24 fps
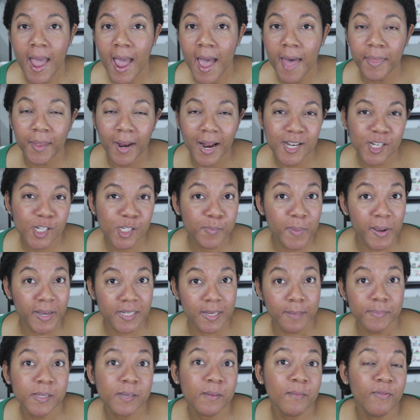and then I just
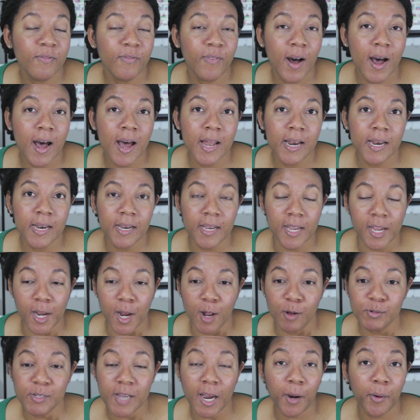picked up some fun,
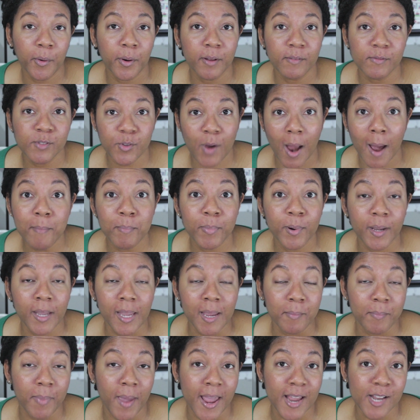decorative
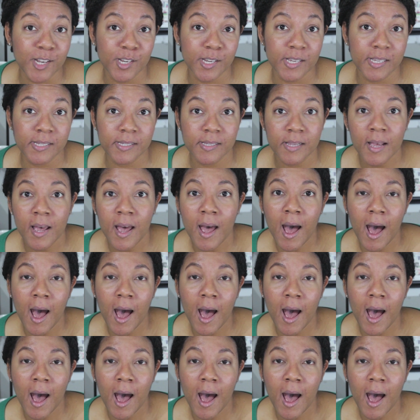scrapbooking pages